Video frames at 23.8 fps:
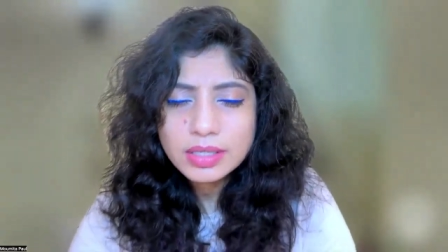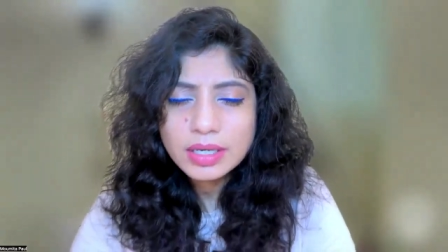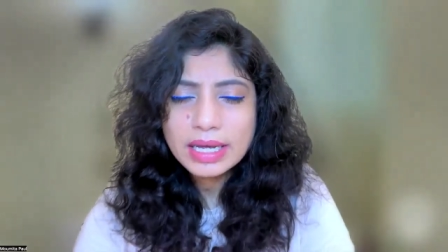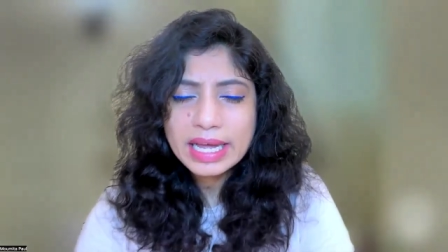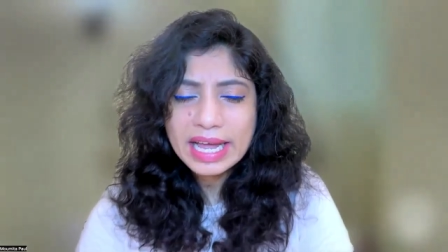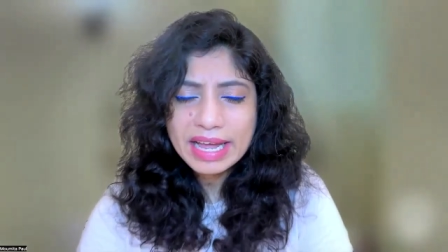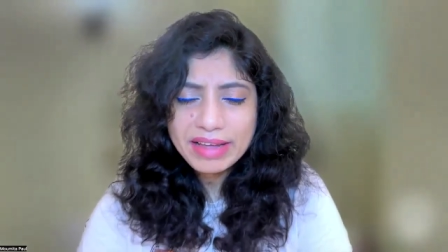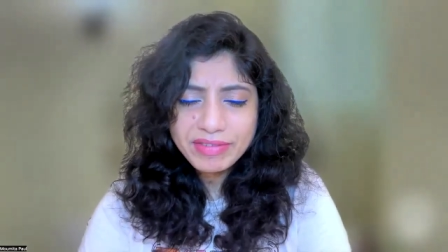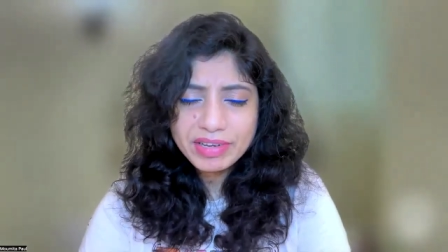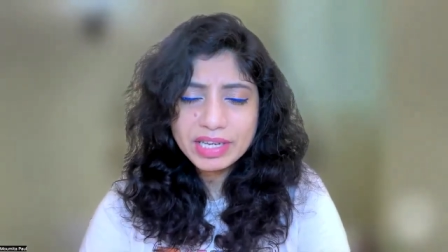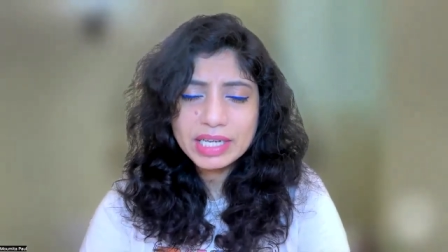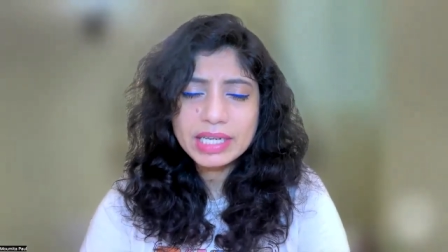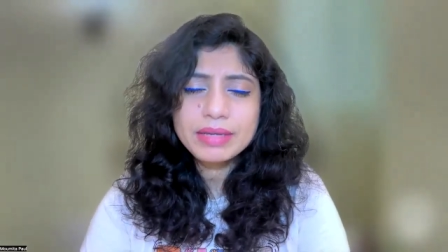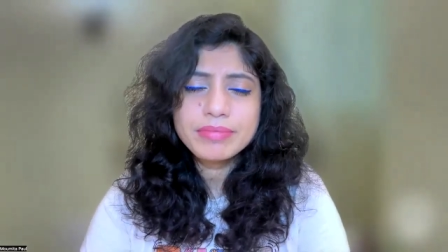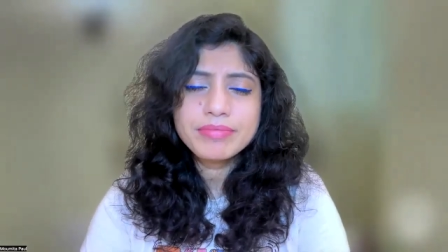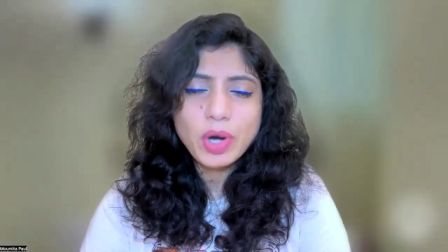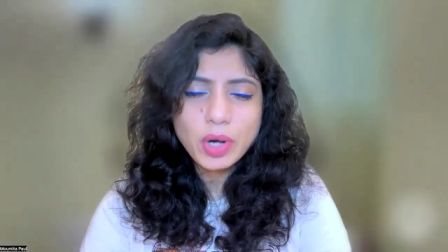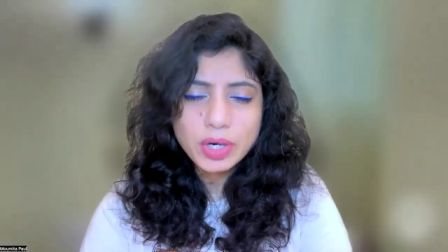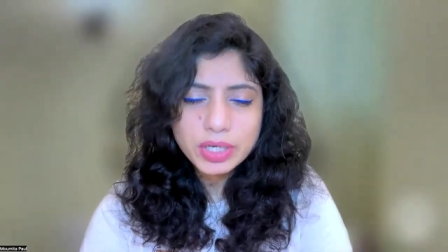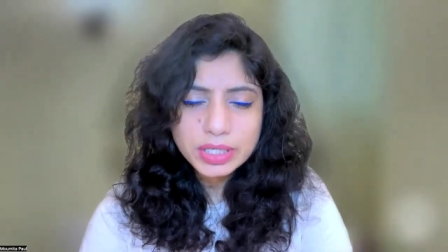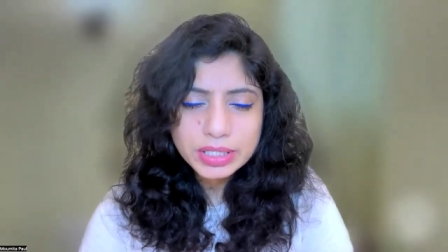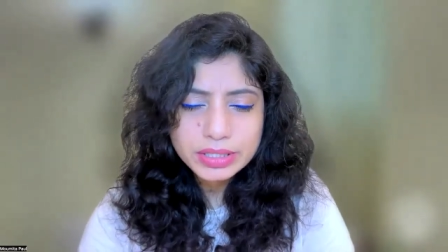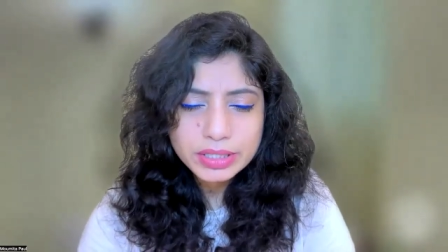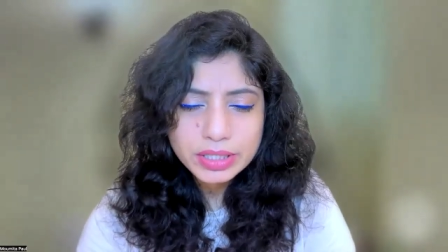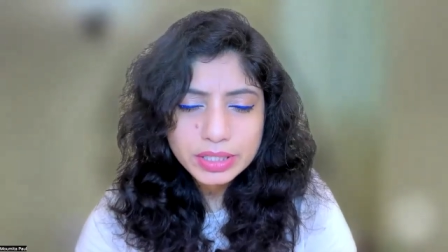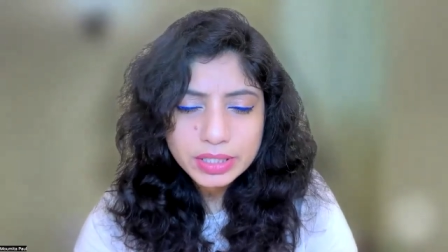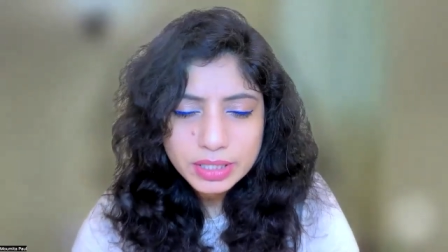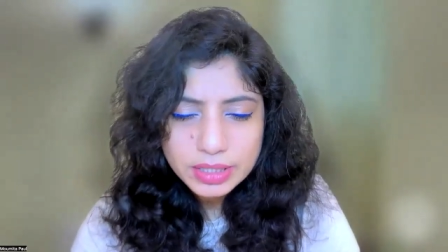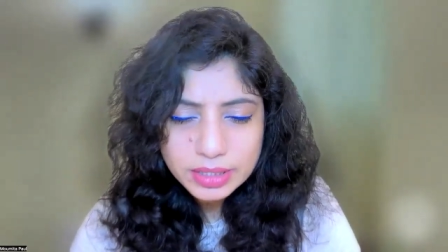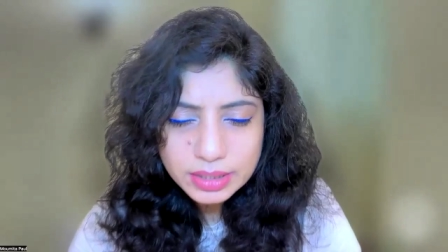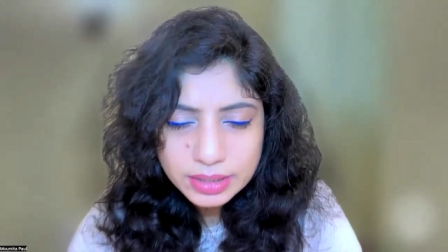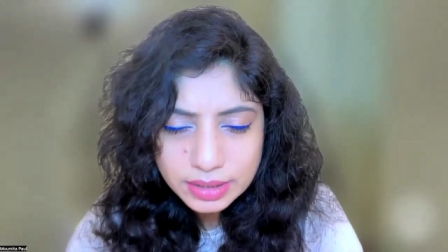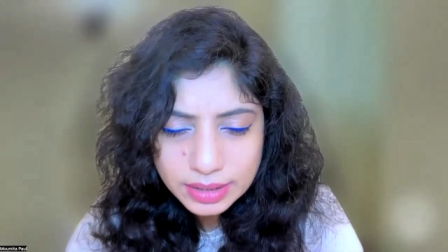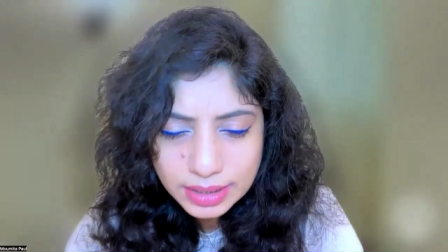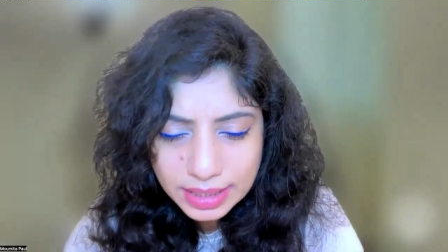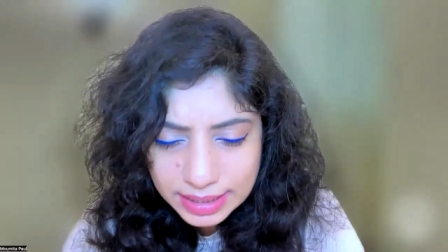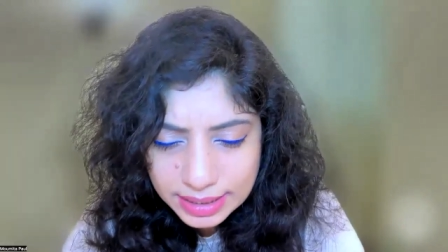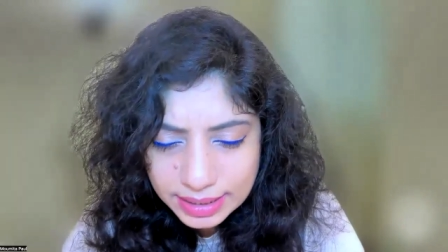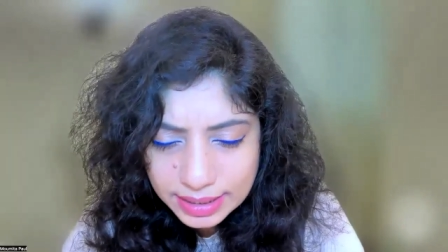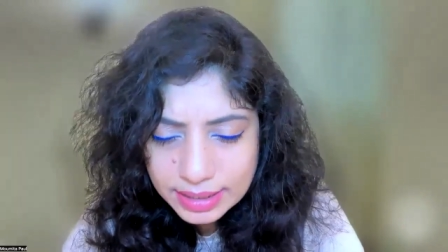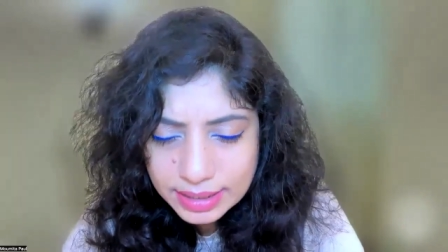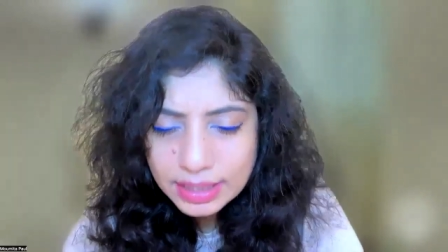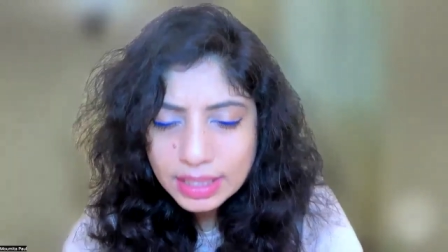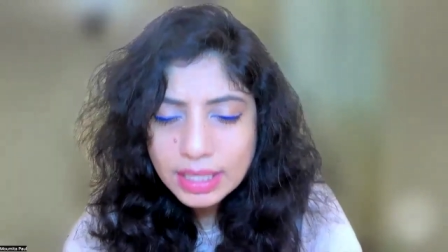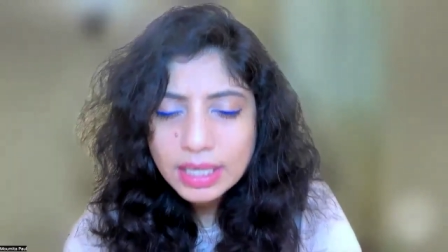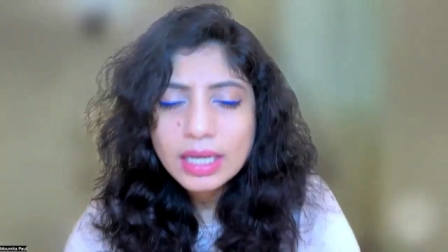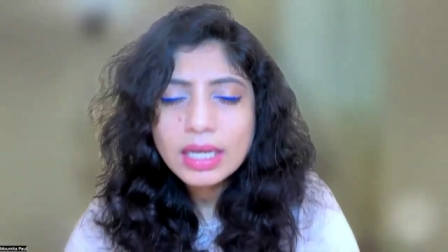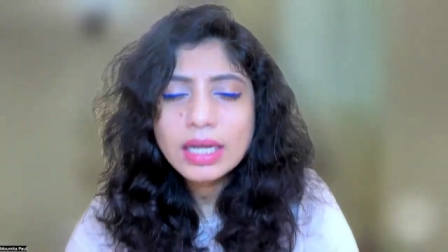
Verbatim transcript: heavily monitor this